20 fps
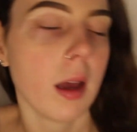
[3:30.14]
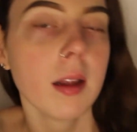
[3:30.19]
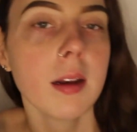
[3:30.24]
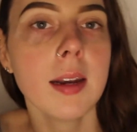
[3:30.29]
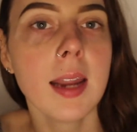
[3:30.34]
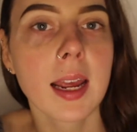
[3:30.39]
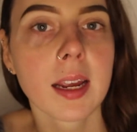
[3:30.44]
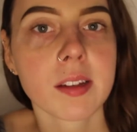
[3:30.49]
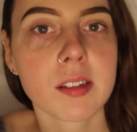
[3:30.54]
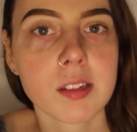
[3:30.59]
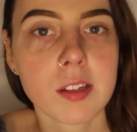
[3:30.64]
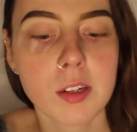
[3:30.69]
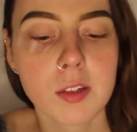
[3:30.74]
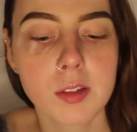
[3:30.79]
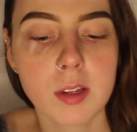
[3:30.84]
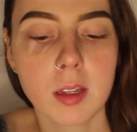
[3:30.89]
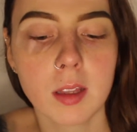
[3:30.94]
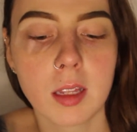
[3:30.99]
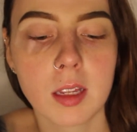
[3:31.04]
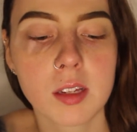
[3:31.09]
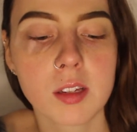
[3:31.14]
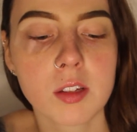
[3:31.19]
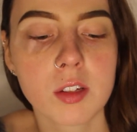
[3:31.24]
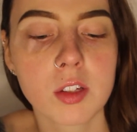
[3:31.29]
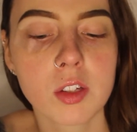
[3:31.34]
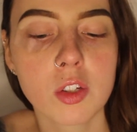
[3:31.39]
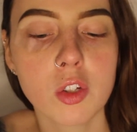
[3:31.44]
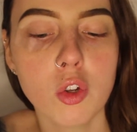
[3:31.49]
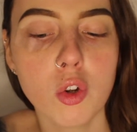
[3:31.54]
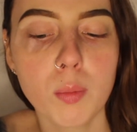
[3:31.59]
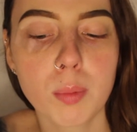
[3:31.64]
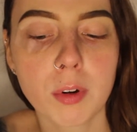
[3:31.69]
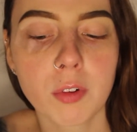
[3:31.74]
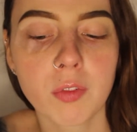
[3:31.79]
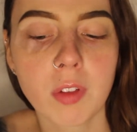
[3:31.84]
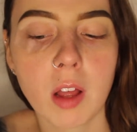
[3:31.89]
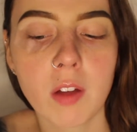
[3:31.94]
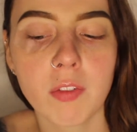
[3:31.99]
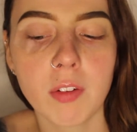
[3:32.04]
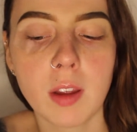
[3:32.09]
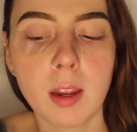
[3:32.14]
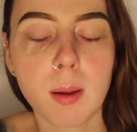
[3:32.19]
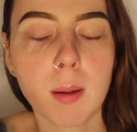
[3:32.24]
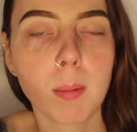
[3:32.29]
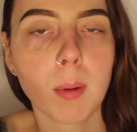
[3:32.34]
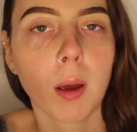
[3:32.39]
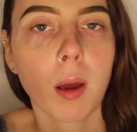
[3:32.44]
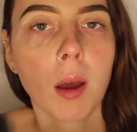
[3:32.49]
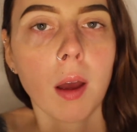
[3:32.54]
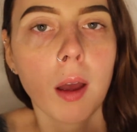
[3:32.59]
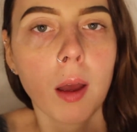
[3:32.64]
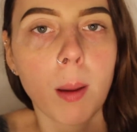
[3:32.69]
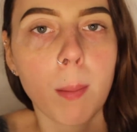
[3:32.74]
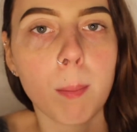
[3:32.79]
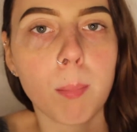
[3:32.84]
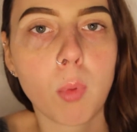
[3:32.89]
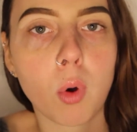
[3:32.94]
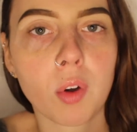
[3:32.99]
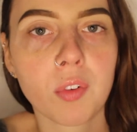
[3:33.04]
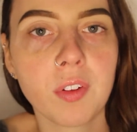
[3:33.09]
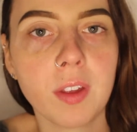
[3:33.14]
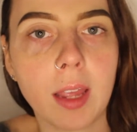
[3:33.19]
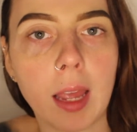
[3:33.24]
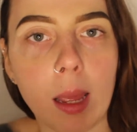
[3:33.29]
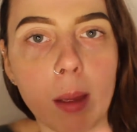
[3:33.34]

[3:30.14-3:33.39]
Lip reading: Next, using this super fluffy Morphe